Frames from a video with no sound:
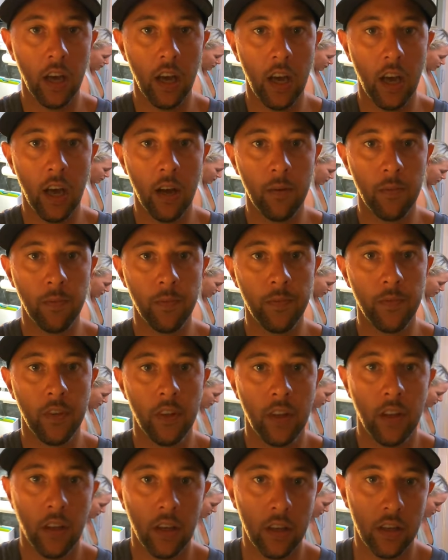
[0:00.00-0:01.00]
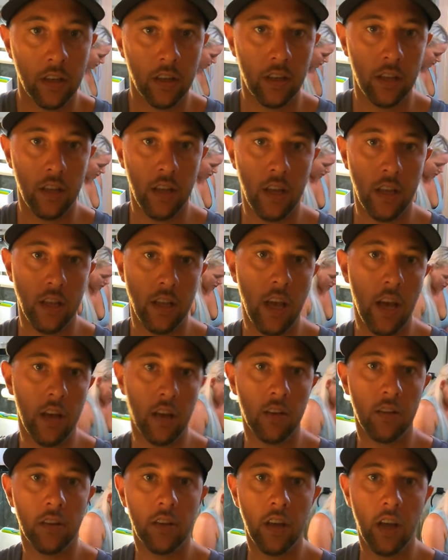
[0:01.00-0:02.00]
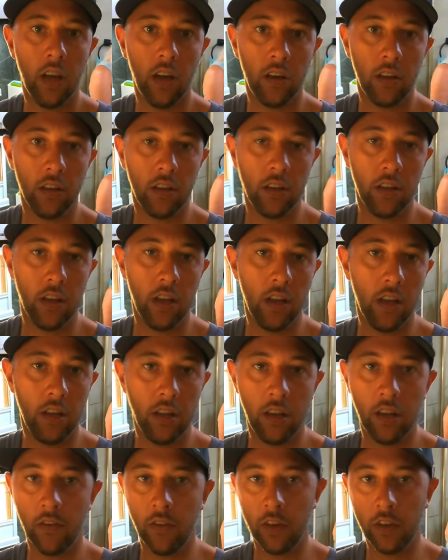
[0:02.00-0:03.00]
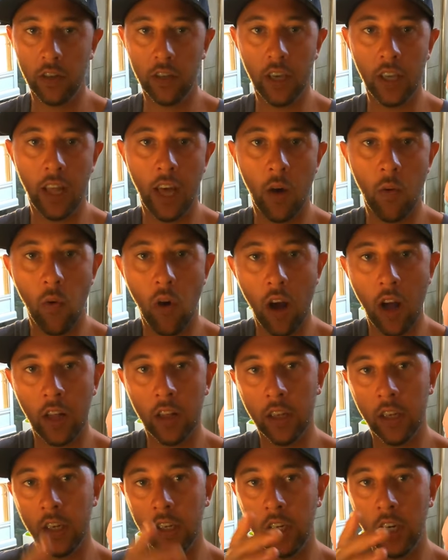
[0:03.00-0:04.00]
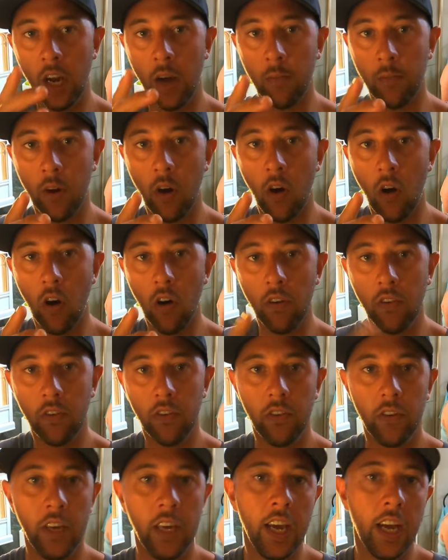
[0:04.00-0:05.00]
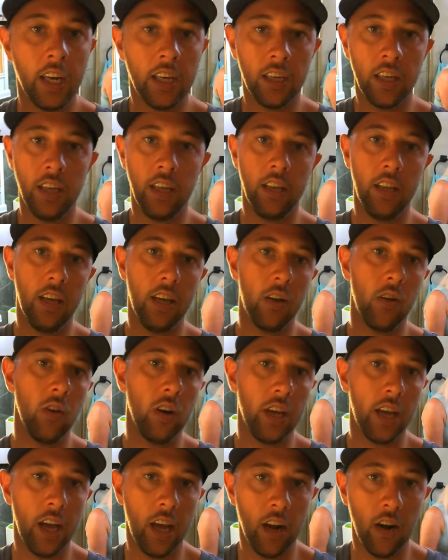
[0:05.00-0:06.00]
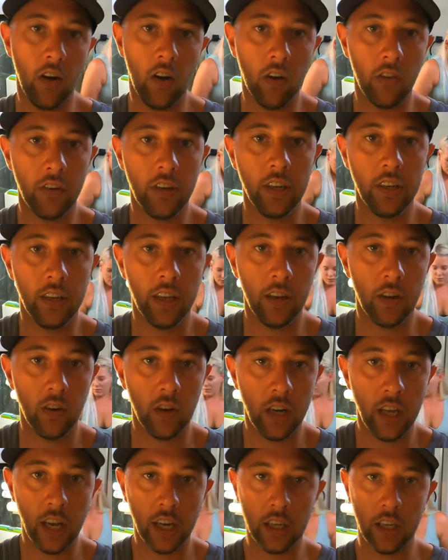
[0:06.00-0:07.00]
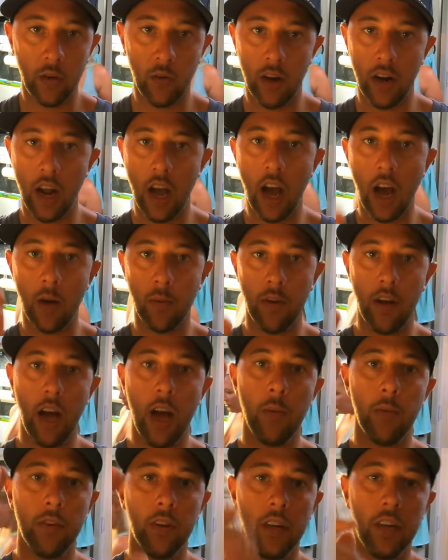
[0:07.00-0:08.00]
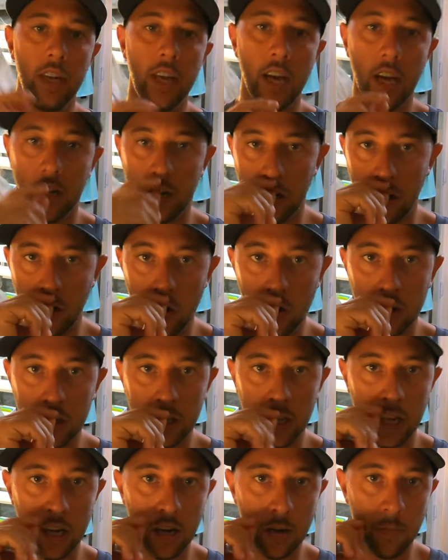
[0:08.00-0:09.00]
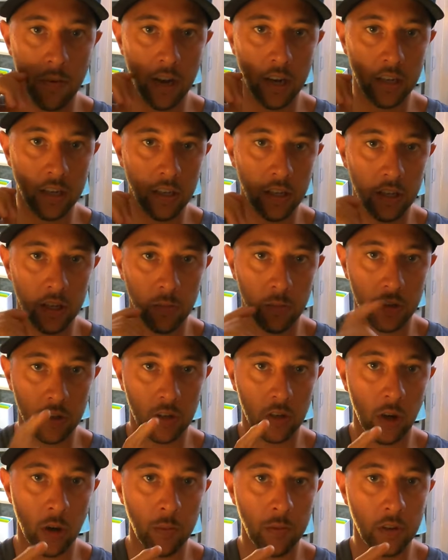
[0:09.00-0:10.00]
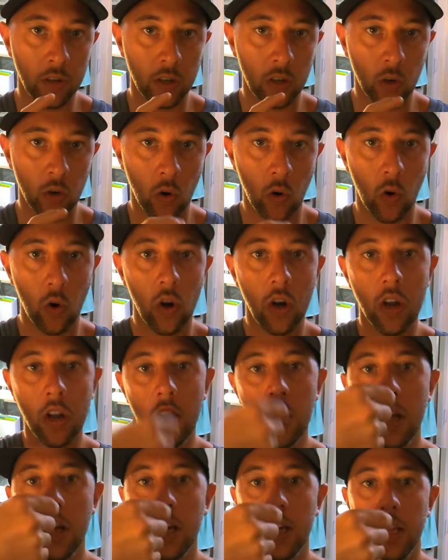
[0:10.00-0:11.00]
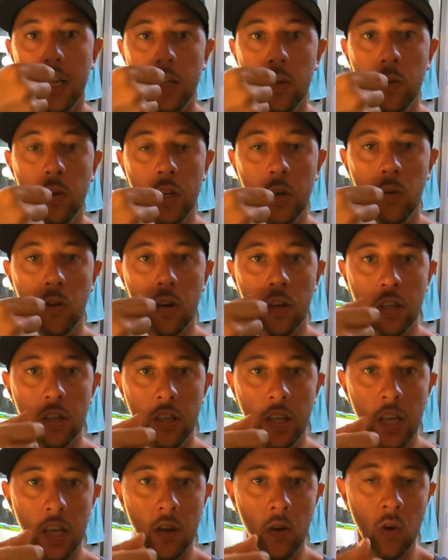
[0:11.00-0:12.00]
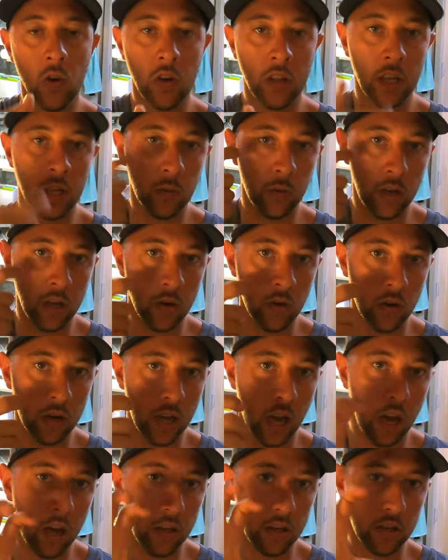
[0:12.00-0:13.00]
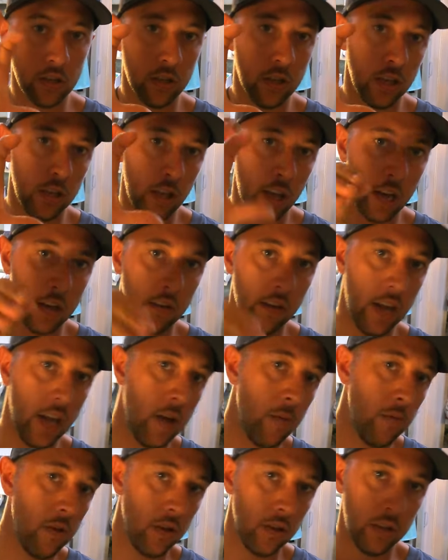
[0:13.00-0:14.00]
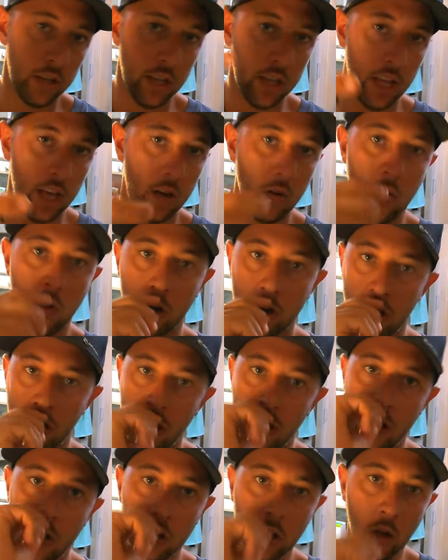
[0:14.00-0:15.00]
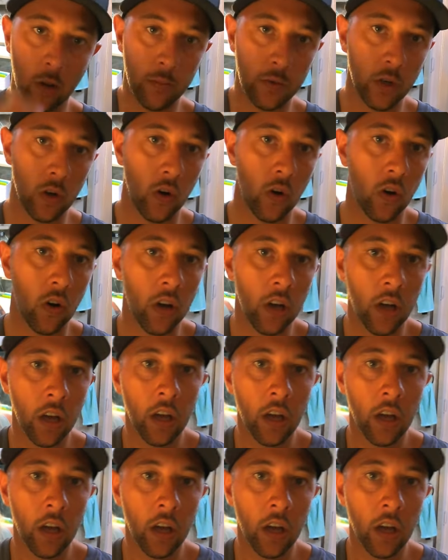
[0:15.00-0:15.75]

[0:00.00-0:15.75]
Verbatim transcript: Um, and yeah, so if you see that one that jumped off, he actually, they're good at getting off. She's they're good. He actually went up, upside down. A hook set in a plastic should be in the top of the jaw. That's where you want to set your hook. That's where your hook goes. Because as they clamp, you set that hook, top jaw.